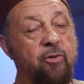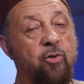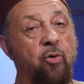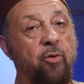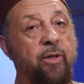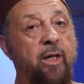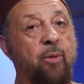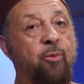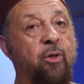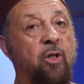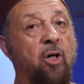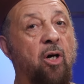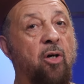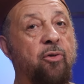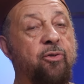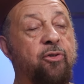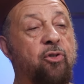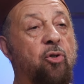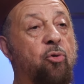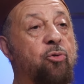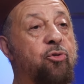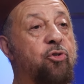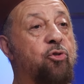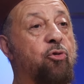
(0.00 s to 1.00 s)
So they would
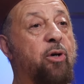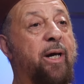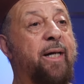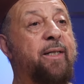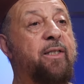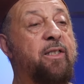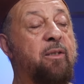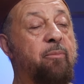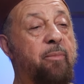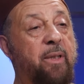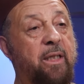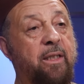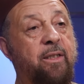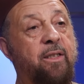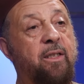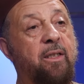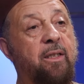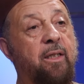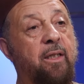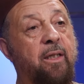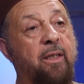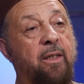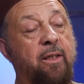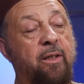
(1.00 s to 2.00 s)
also transmit,
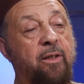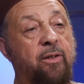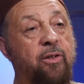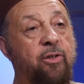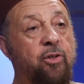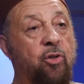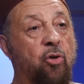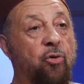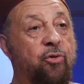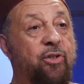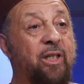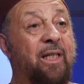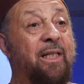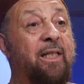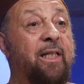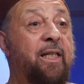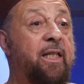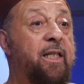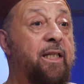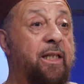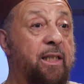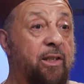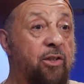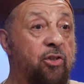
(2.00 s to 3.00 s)
you know, their
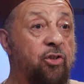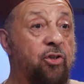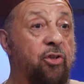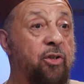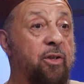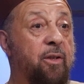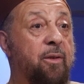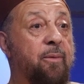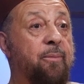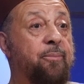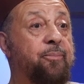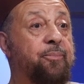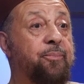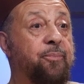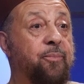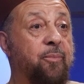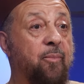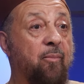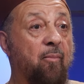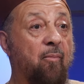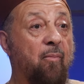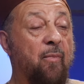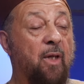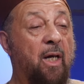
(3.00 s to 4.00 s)
lineage
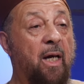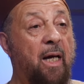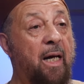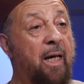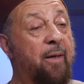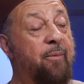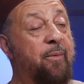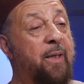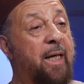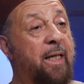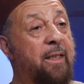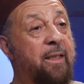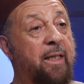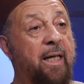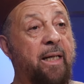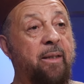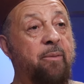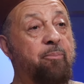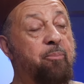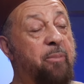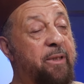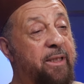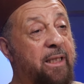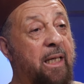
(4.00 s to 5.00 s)

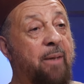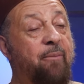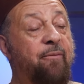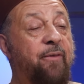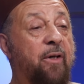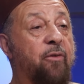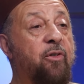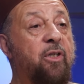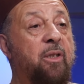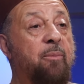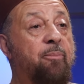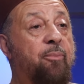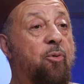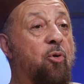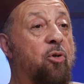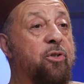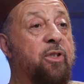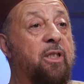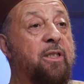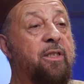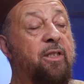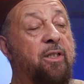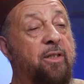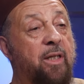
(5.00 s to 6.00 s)
and became very
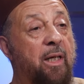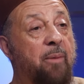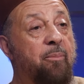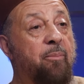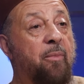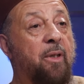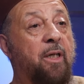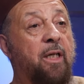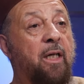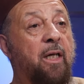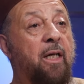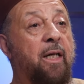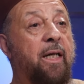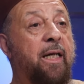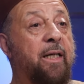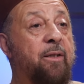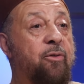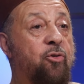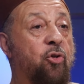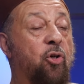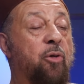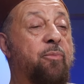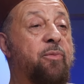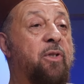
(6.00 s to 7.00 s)
important to them
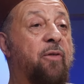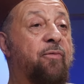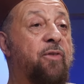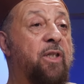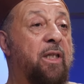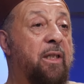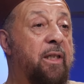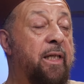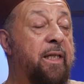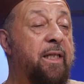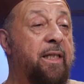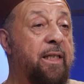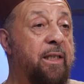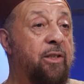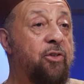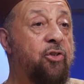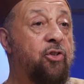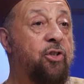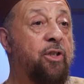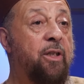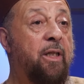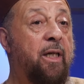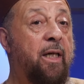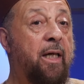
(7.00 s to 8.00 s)
in terms of their
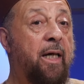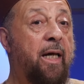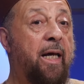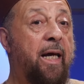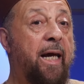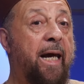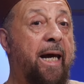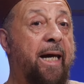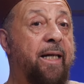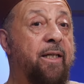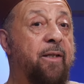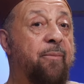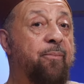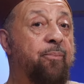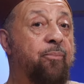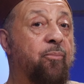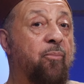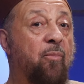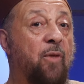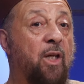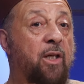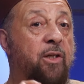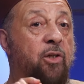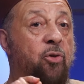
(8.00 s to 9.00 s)
lineage. And
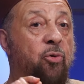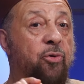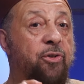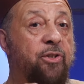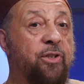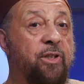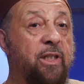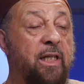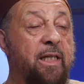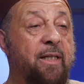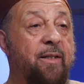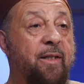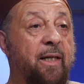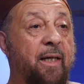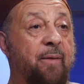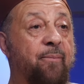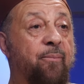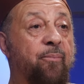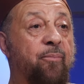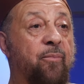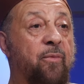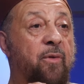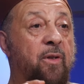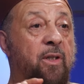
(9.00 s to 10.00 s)
you'll see that,
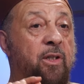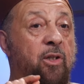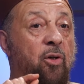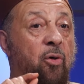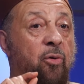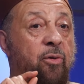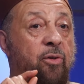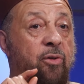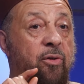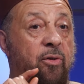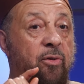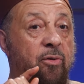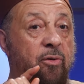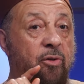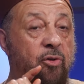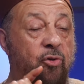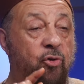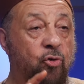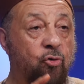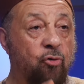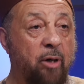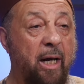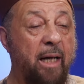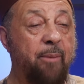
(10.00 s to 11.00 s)
you know,
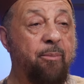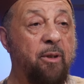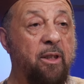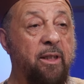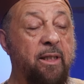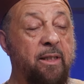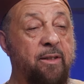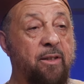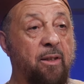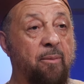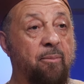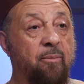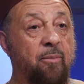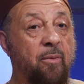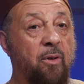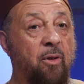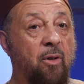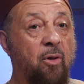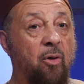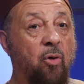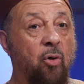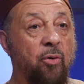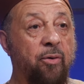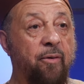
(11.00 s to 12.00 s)
tribalism,
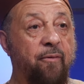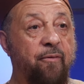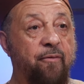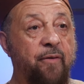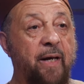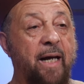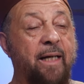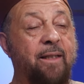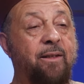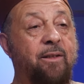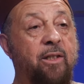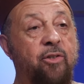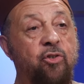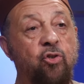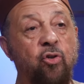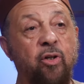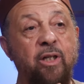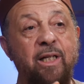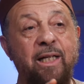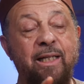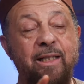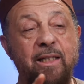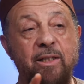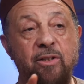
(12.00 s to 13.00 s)
or the fact that
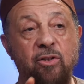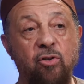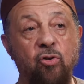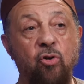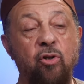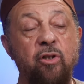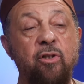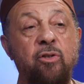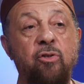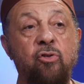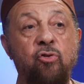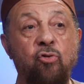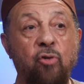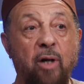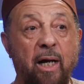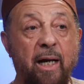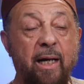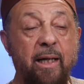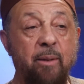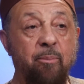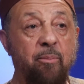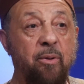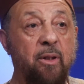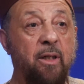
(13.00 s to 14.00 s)
you're in a certain
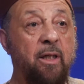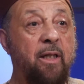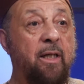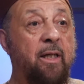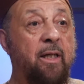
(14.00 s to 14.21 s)
tribe,